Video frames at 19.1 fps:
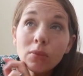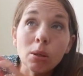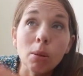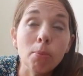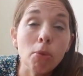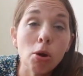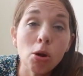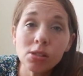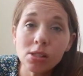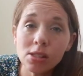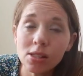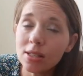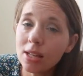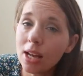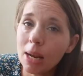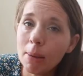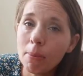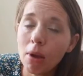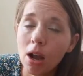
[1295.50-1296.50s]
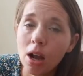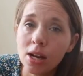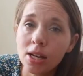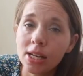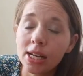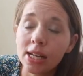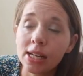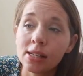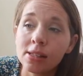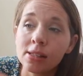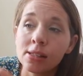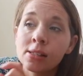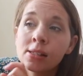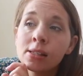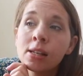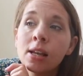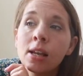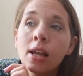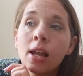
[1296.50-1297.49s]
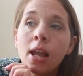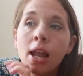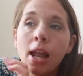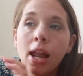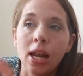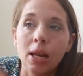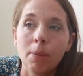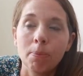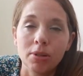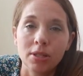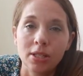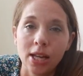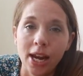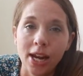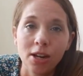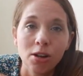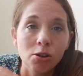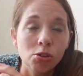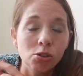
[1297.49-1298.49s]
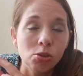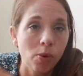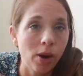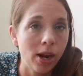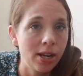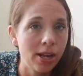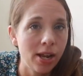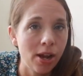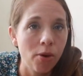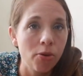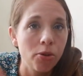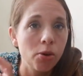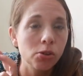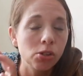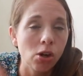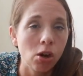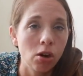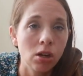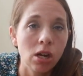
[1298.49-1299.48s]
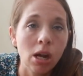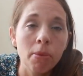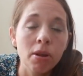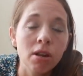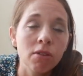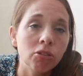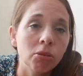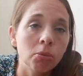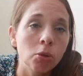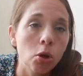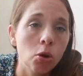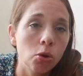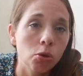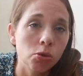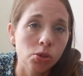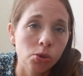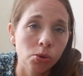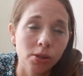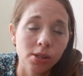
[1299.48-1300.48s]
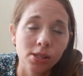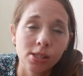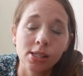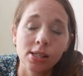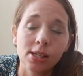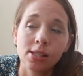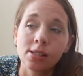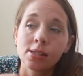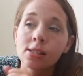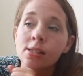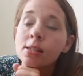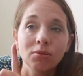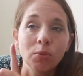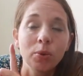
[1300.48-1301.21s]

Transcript: Most of the time onions and potatoes right now, those are coming from local sources.